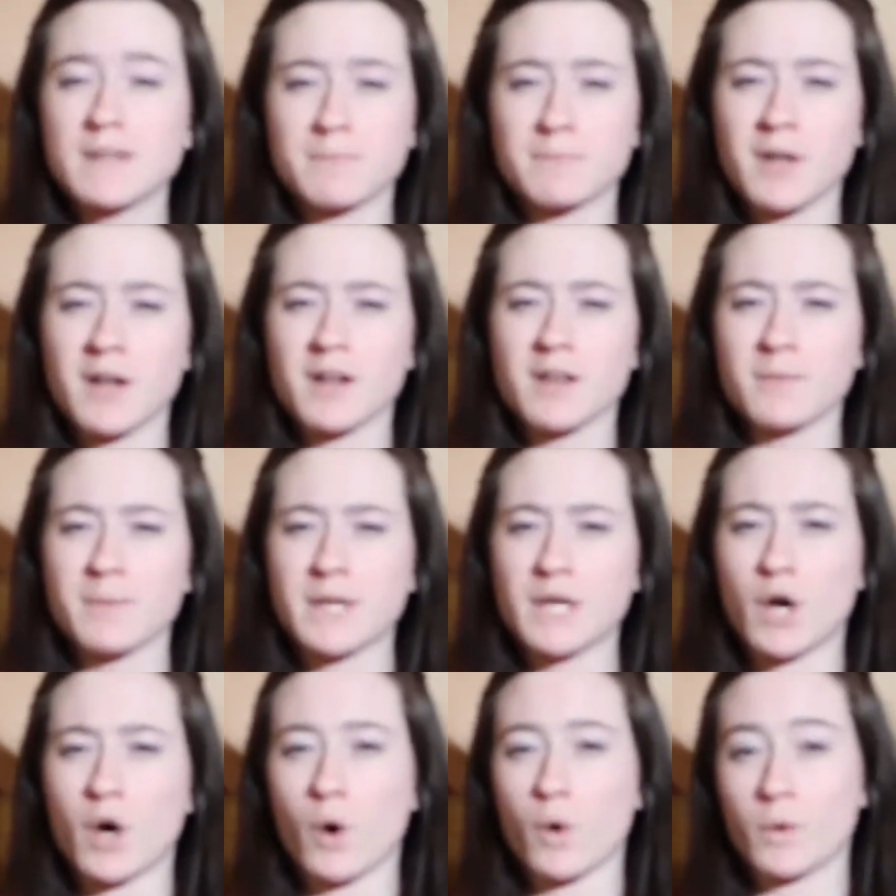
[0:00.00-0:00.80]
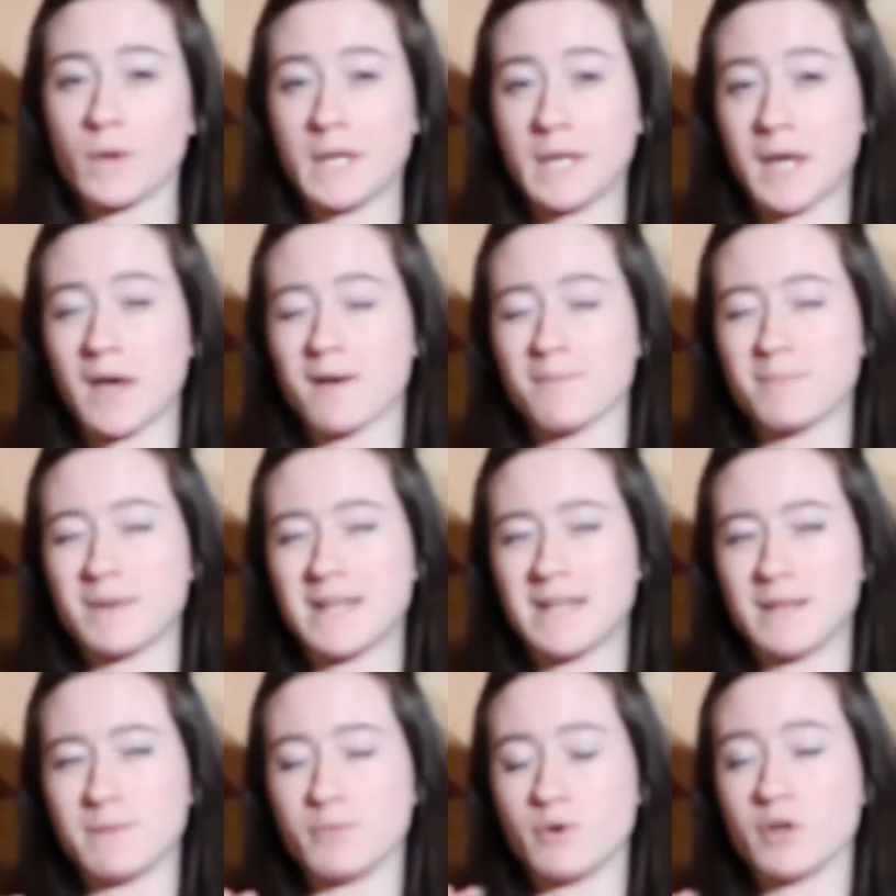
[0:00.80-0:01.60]
I'm not going to be holding up
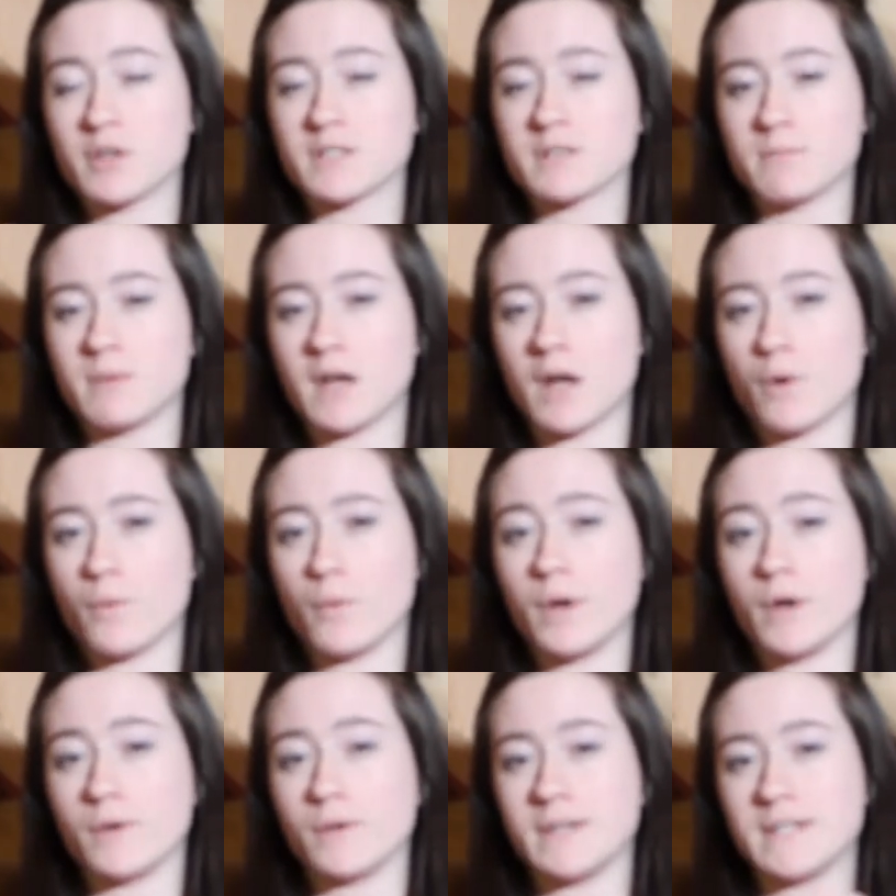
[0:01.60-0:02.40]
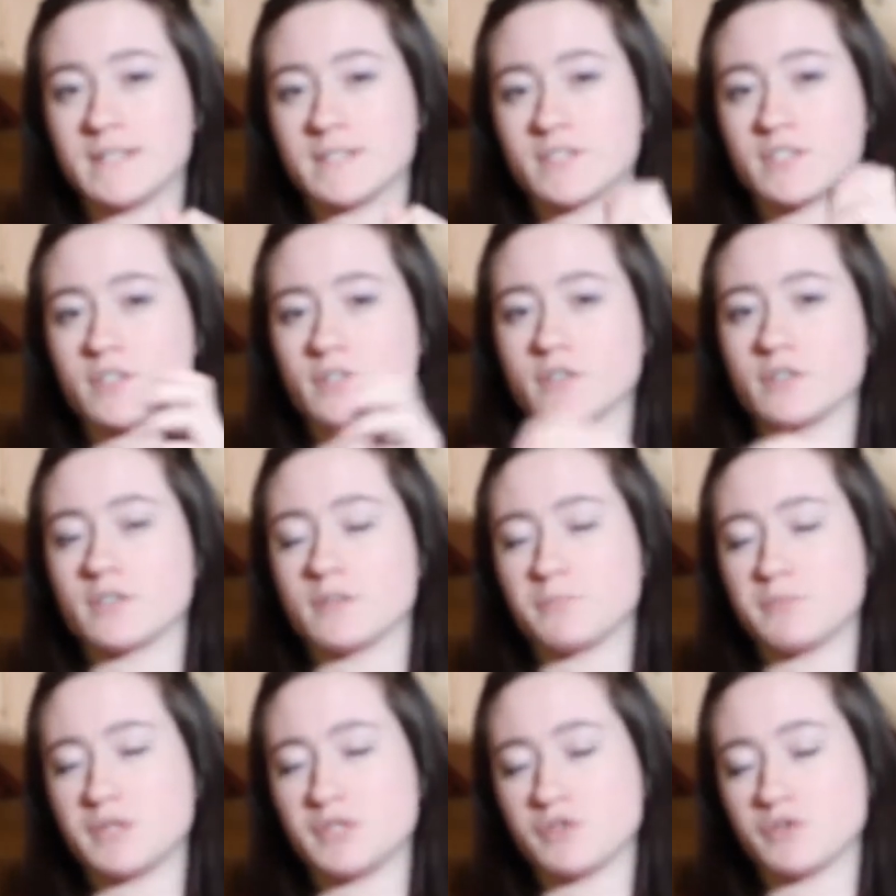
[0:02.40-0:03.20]
any books, but I will insert
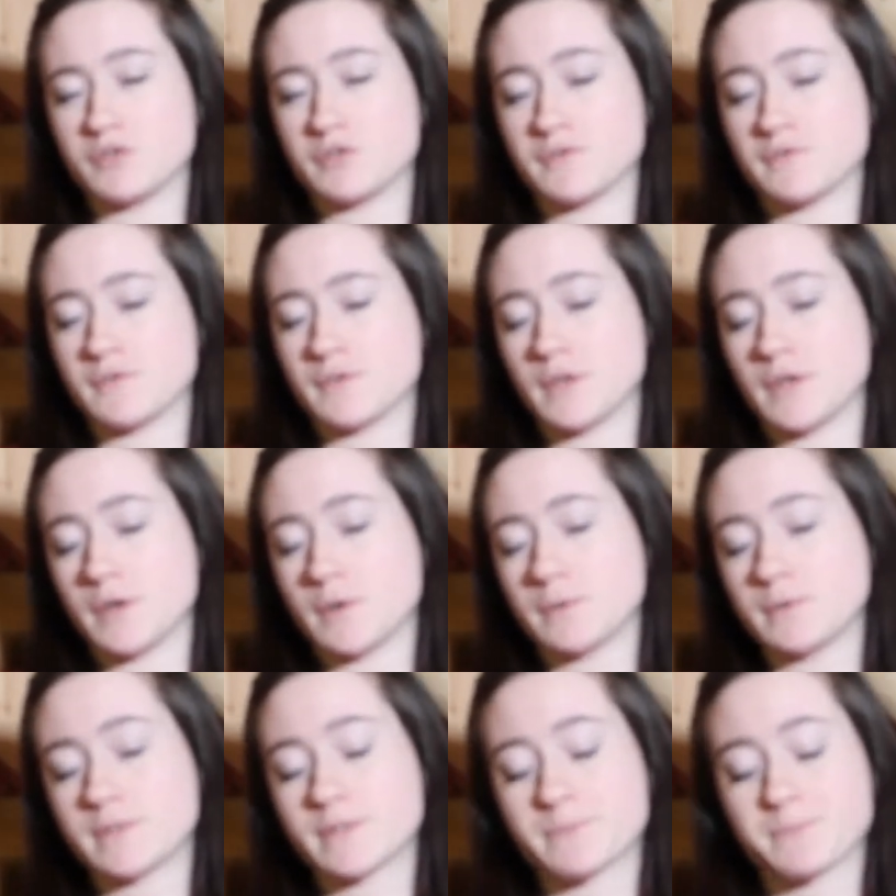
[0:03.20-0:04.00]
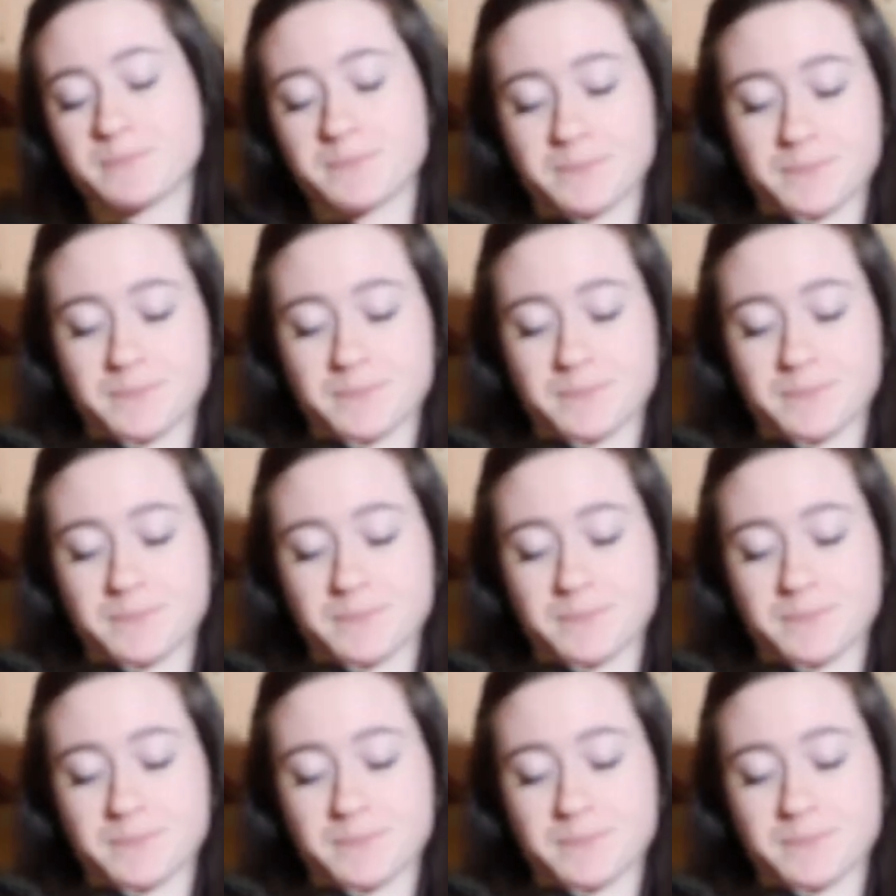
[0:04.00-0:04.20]
the pictures for those.